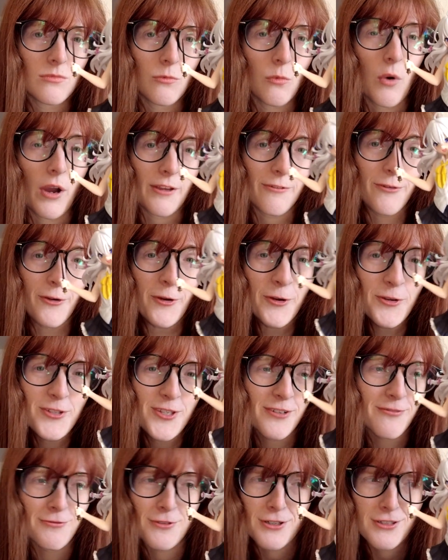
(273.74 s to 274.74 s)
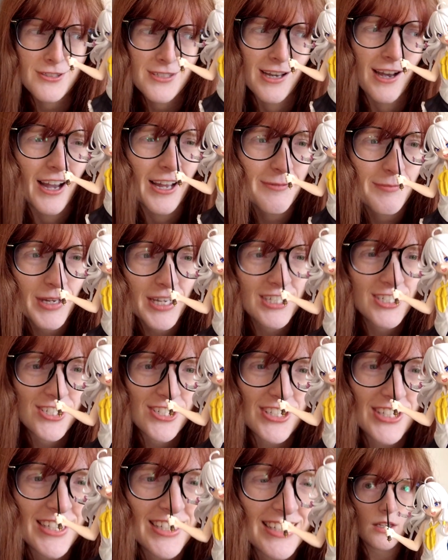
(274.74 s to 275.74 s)
waifus of all time,
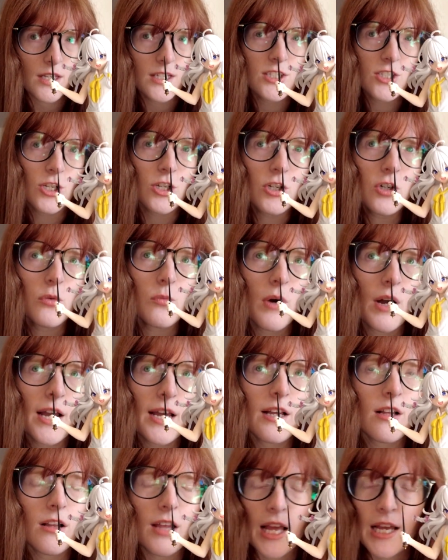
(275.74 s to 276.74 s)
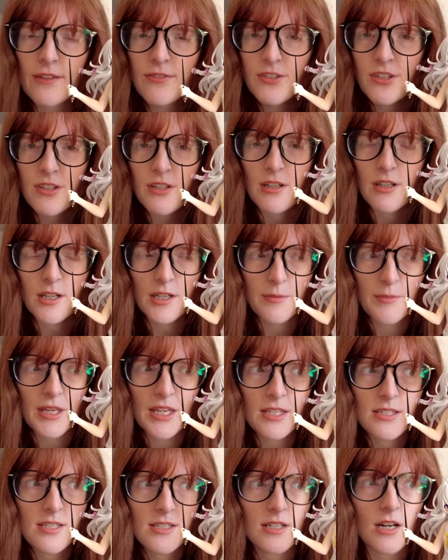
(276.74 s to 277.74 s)
actually. It took a while after the
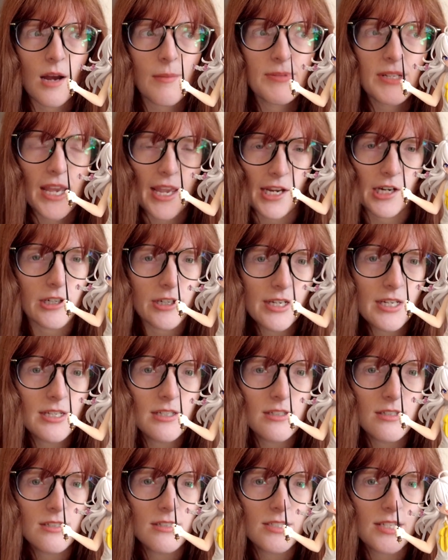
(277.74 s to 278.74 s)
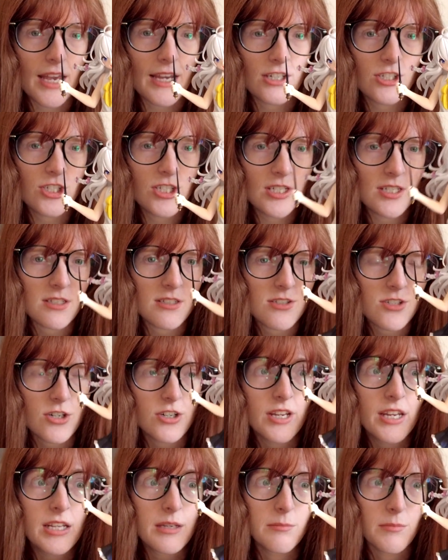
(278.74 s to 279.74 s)
anime stopped airing to actually
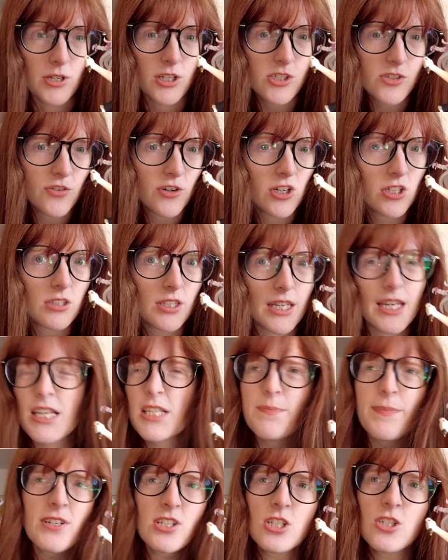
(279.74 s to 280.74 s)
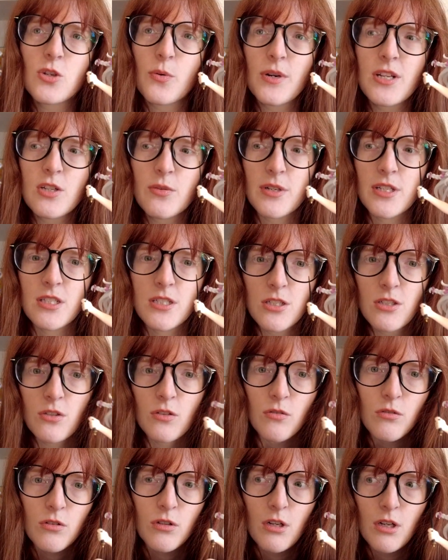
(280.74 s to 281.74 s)
start getting merch for her, like especially in
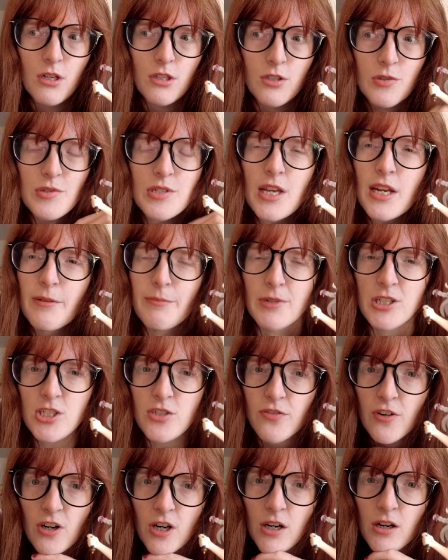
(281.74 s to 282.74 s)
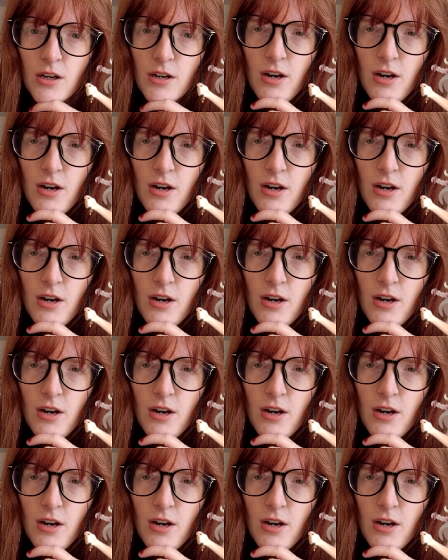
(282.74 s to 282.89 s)
2022. There was a lot of merch for her.